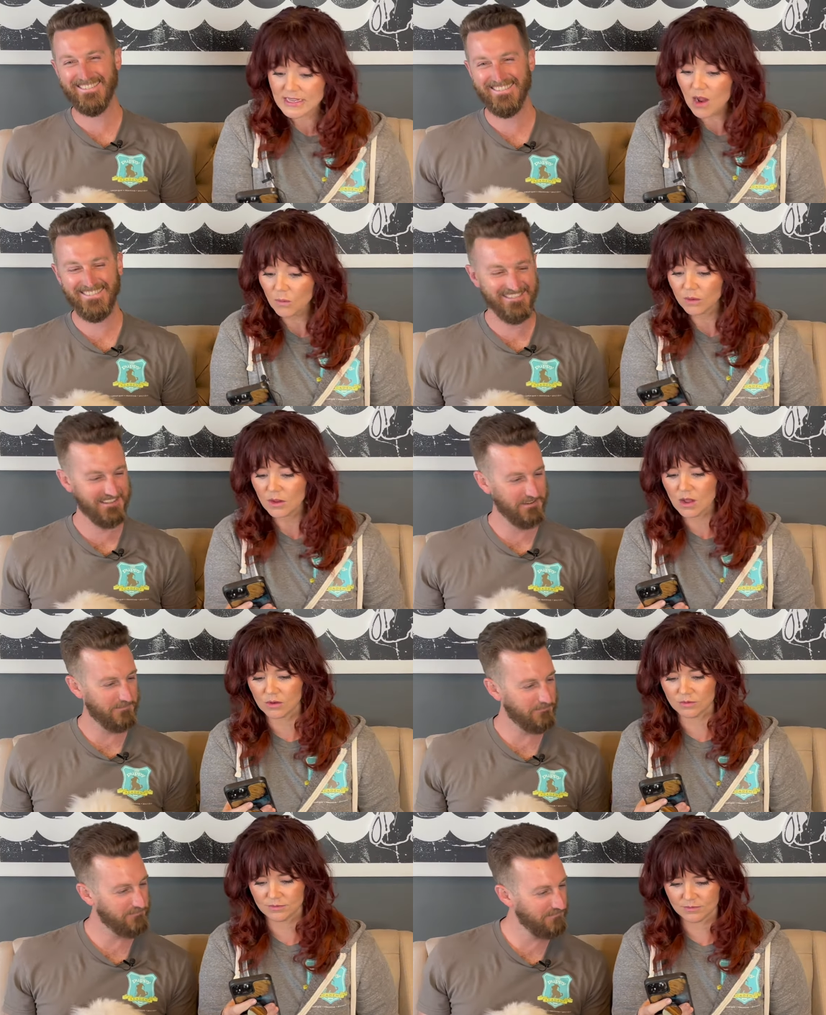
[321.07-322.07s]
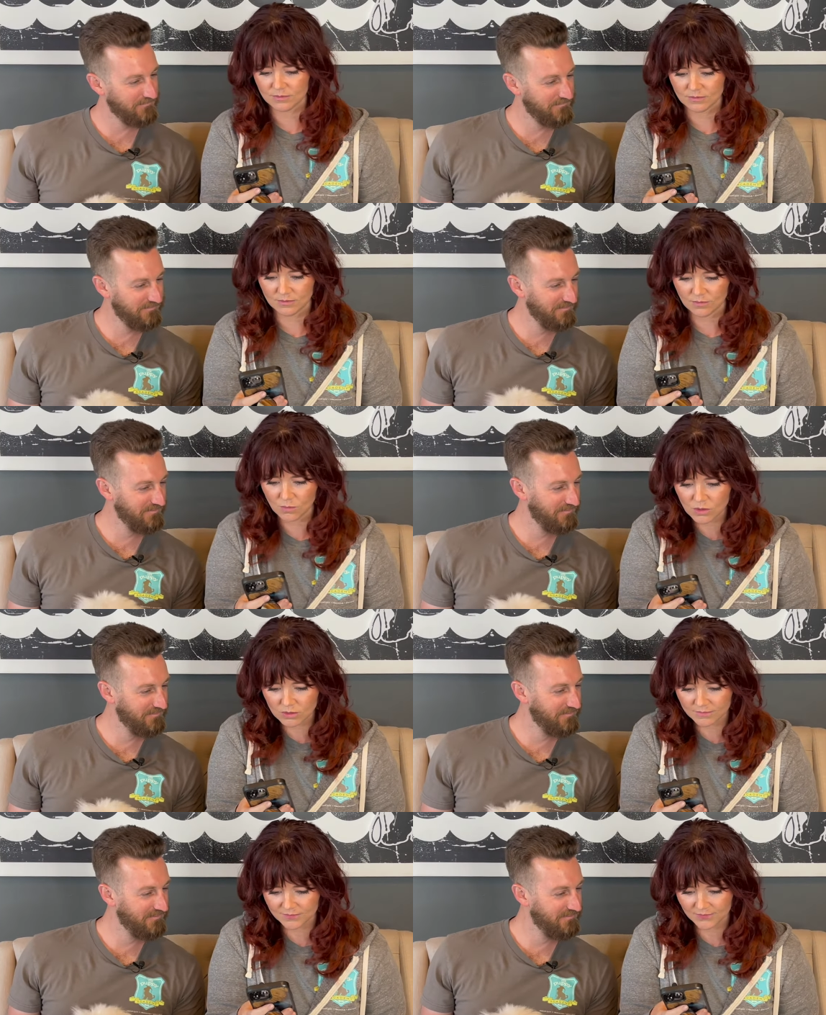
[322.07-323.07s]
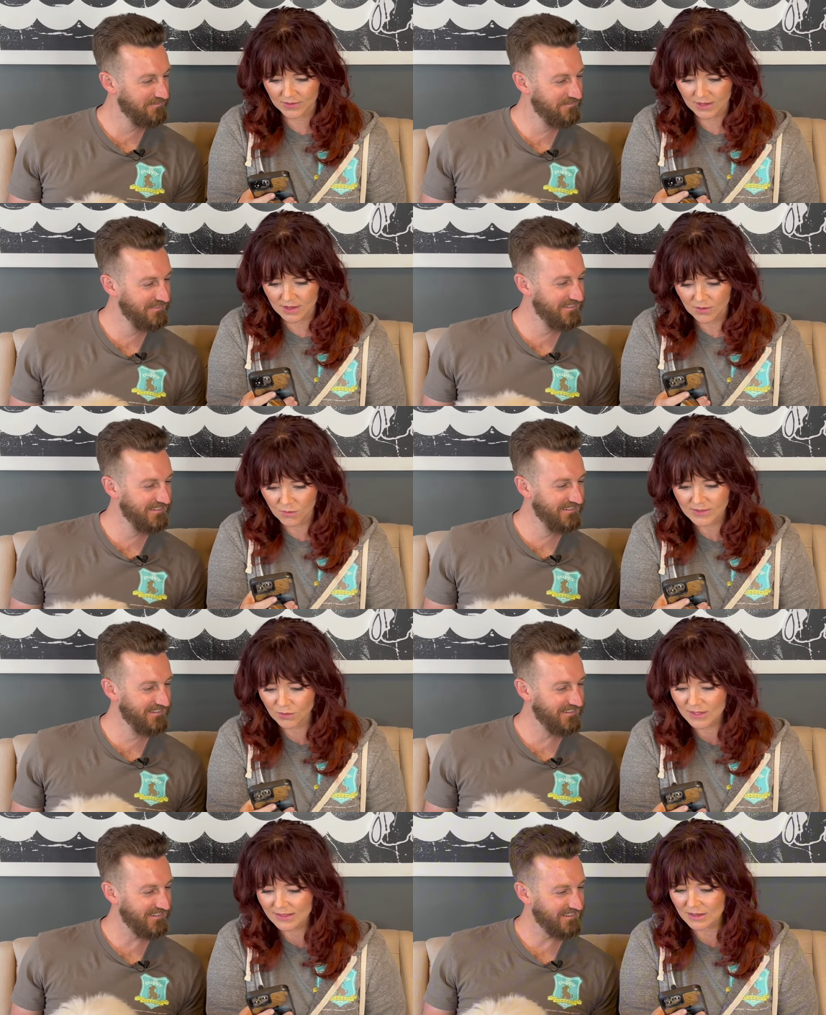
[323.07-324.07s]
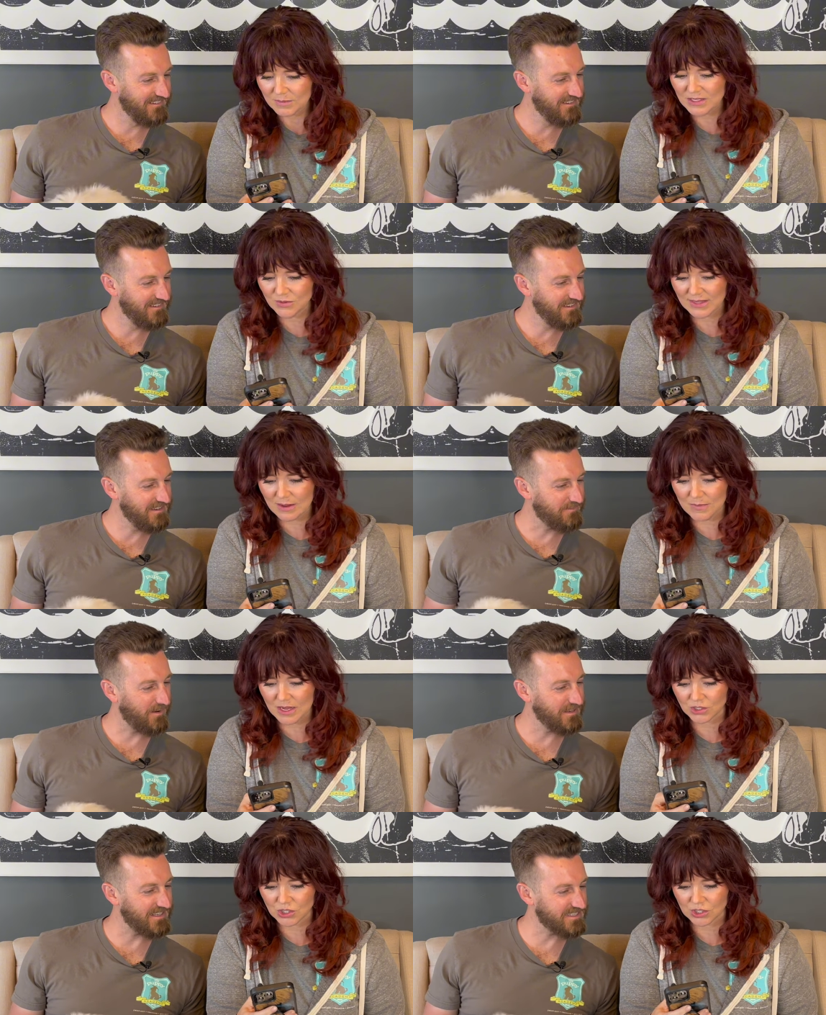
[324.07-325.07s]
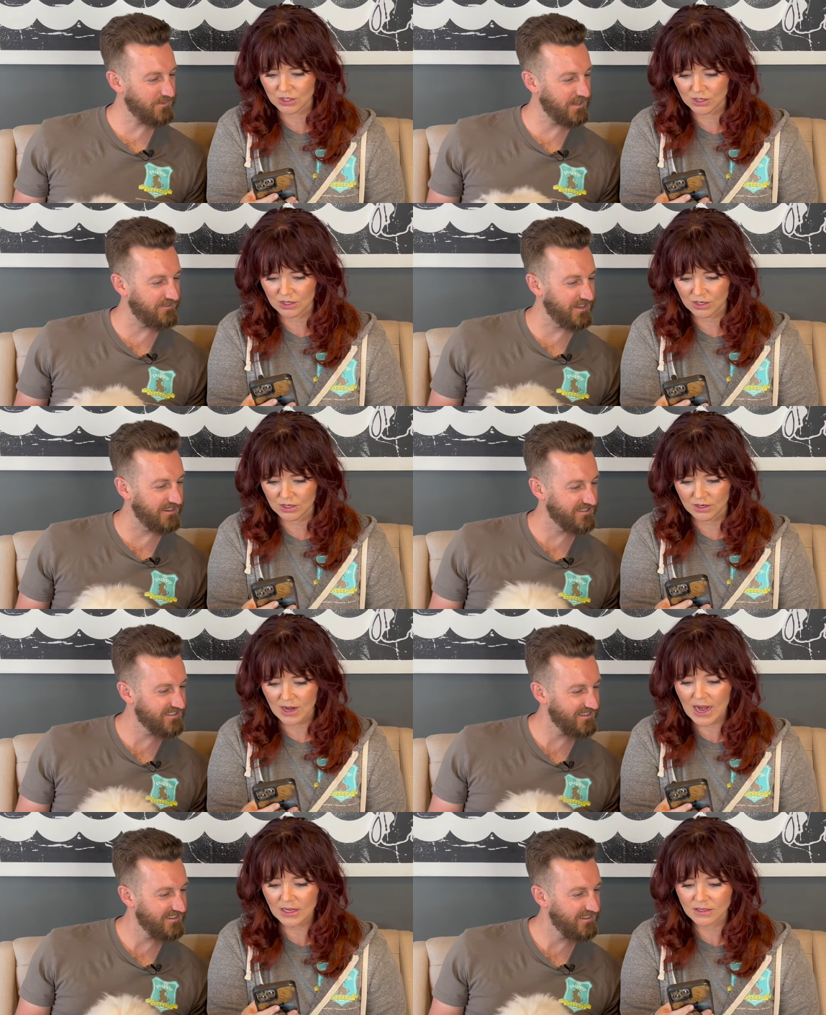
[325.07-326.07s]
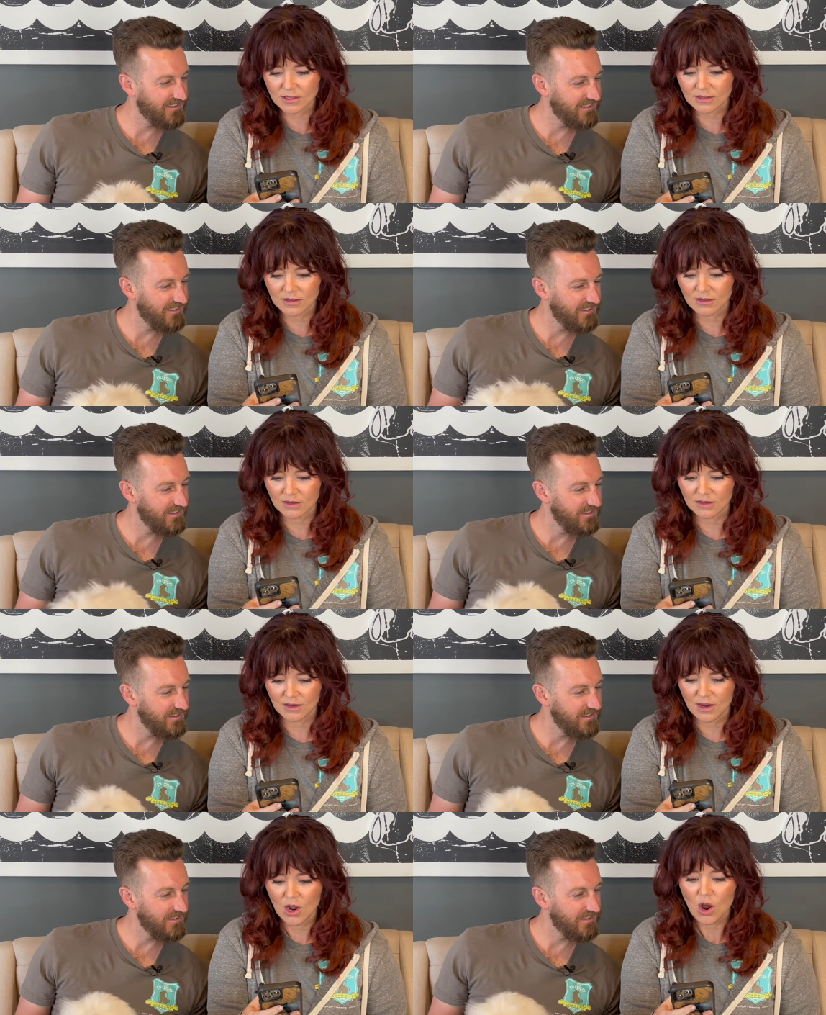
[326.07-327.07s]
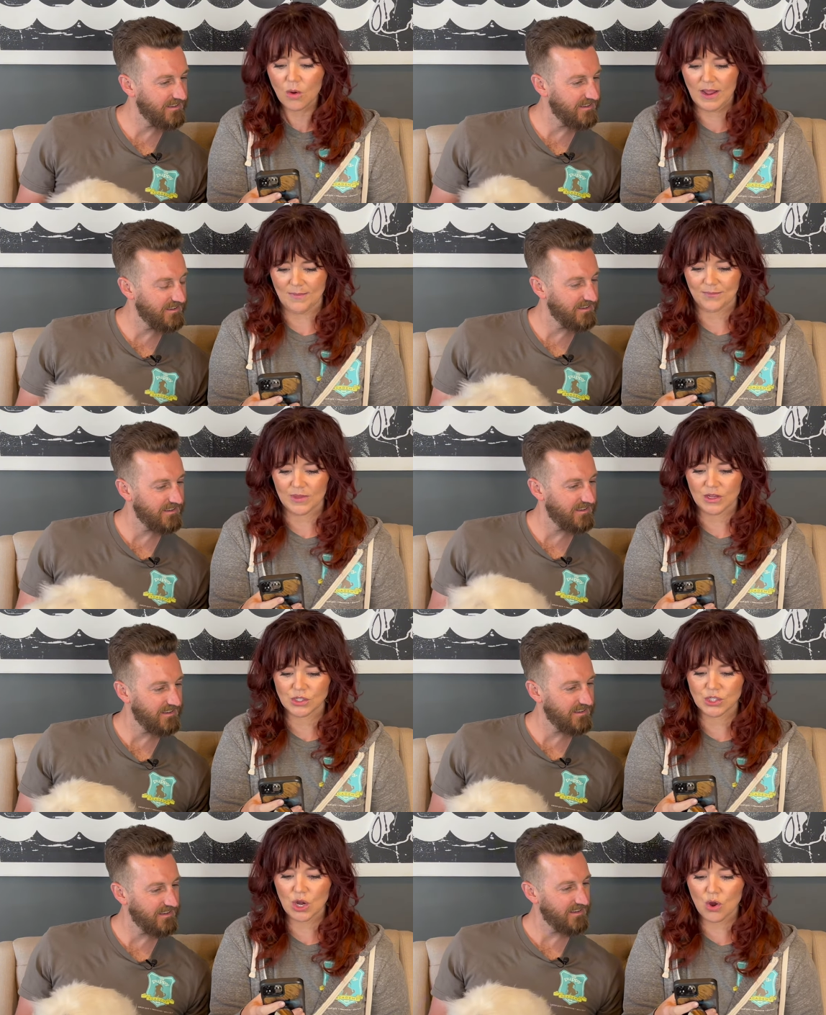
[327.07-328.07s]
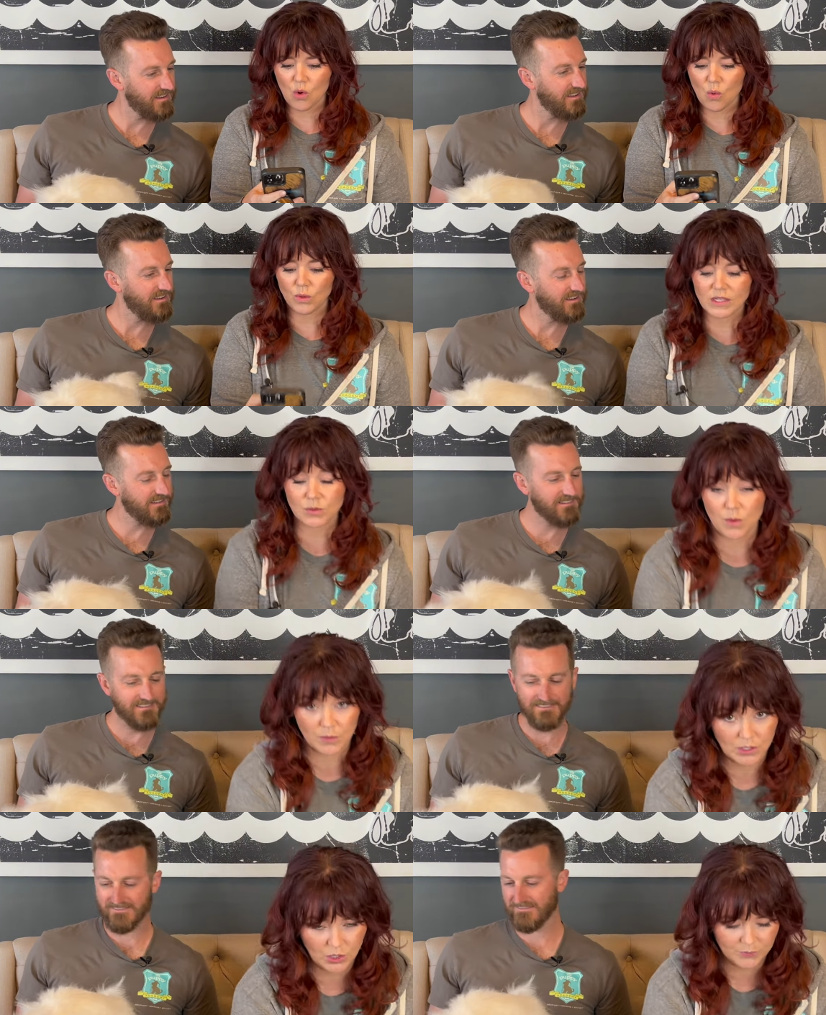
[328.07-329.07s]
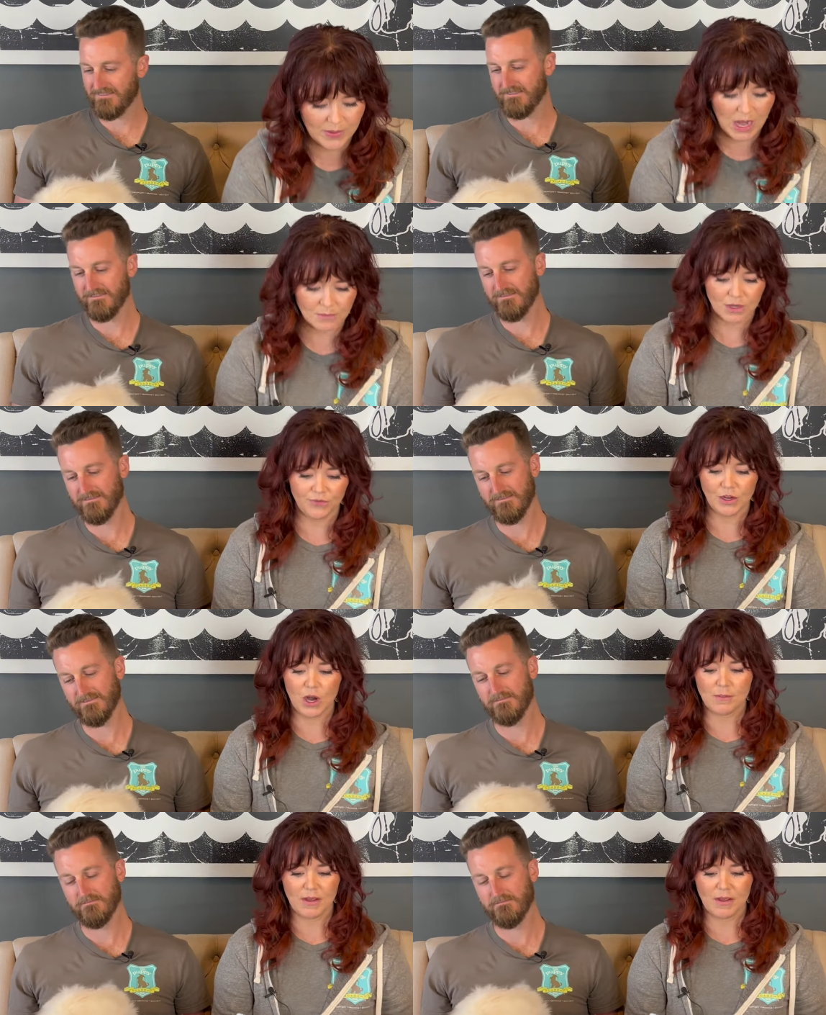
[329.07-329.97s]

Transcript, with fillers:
Speaker 1: not. Oh, well, it's only letting me do it that you much. You probably got
Speaker 2: sweaty fingers.
Speaker 1: Okay, so this is what we're gonna do. I'm gonna figure out